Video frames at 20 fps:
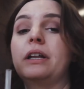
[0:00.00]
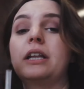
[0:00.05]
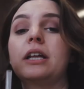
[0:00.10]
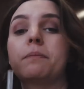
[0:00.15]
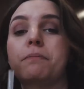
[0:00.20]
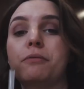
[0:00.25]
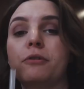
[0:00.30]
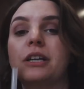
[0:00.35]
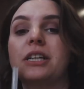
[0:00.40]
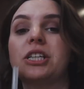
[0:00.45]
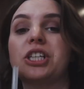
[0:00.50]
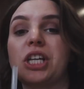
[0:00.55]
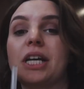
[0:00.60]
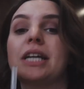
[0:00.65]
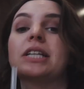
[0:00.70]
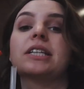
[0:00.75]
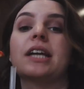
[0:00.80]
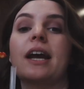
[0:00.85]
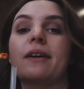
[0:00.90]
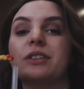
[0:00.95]
feeling pretty
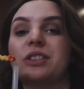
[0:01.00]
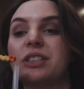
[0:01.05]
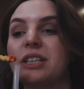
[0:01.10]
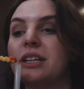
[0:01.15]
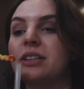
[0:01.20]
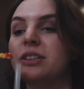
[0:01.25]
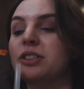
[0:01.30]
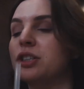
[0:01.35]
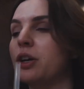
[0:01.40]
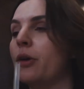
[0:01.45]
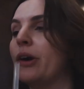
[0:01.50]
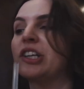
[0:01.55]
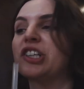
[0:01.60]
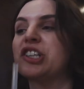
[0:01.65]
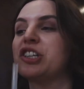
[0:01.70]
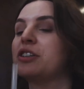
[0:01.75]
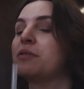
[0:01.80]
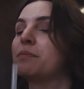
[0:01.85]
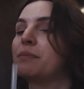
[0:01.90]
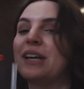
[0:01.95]
shitty ever since, so I
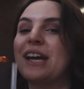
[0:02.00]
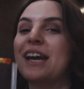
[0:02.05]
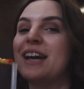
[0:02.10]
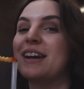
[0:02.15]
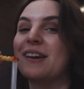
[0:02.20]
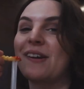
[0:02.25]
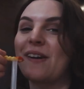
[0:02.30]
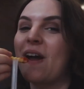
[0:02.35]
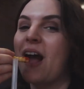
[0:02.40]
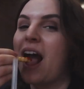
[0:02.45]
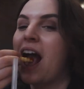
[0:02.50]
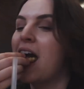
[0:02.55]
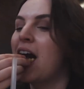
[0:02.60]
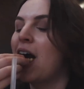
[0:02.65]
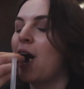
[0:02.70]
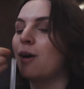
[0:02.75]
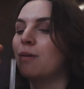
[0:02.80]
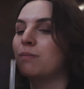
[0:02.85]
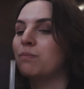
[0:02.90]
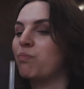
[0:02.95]
shouldn't be eating.
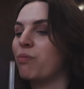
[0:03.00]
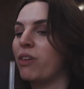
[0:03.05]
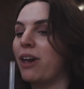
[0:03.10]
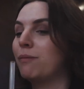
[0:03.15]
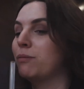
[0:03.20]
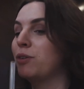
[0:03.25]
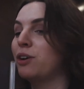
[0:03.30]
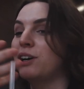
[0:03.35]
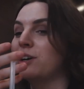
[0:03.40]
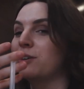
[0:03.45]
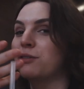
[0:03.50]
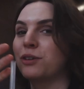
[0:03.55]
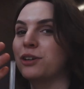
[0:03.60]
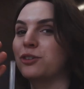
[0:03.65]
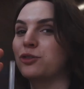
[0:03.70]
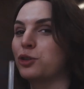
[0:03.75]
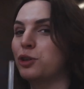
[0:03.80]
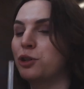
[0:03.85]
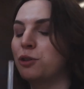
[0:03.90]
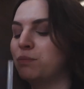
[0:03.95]
I'm not
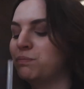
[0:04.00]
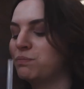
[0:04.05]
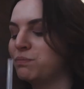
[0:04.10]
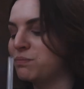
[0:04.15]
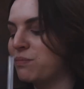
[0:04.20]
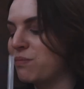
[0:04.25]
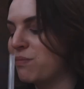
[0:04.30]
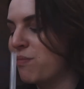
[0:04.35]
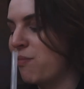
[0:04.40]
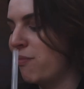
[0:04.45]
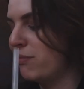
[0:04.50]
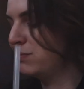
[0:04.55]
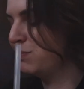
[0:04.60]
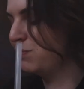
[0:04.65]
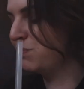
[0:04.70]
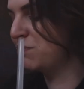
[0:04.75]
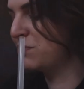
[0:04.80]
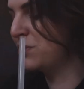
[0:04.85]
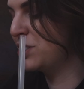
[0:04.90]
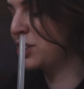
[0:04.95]
hungry at all.
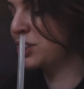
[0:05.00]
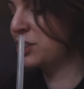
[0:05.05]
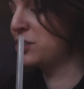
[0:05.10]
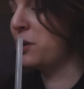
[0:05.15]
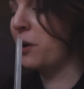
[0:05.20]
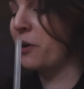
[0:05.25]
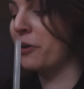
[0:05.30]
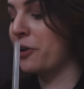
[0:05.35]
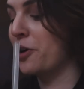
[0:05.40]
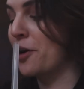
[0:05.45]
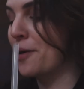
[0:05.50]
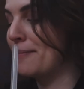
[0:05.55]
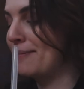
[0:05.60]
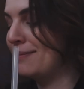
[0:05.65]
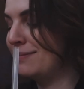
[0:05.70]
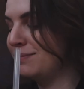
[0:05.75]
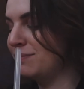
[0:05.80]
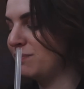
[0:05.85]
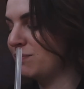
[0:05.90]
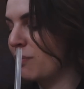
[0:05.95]
This is not good.
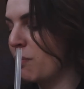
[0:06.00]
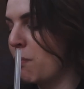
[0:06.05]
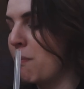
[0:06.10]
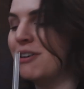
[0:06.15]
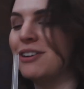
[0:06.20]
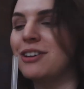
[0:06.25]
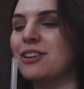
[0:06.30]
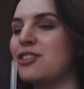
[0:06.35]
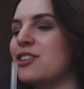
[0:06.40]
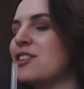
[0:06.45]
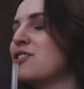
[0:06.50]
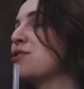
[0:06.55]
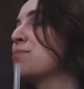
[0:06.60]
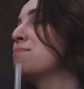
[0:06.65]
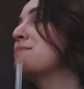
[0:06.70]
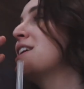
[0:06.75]
But it tastes